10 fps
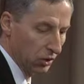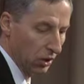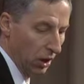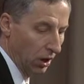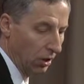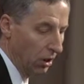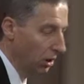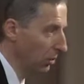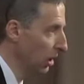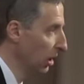An
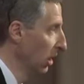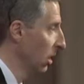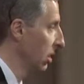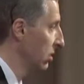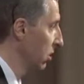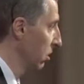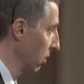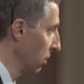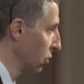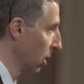economy is
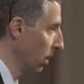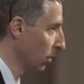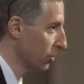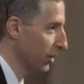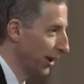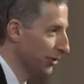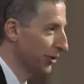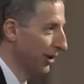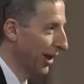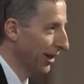a giant
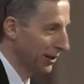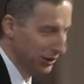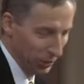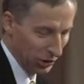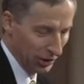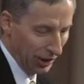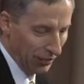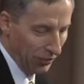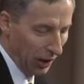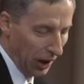externalities machine,
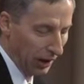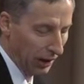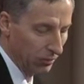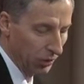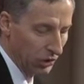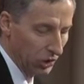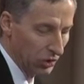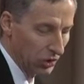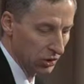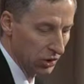if you like. It
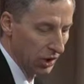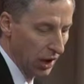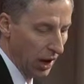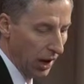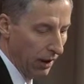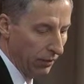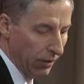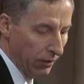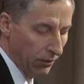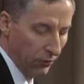produces,
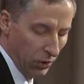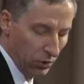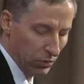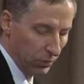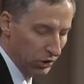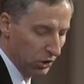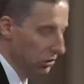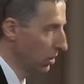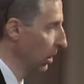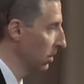firms produce
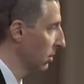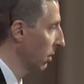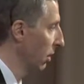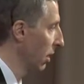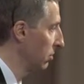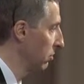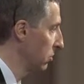things that they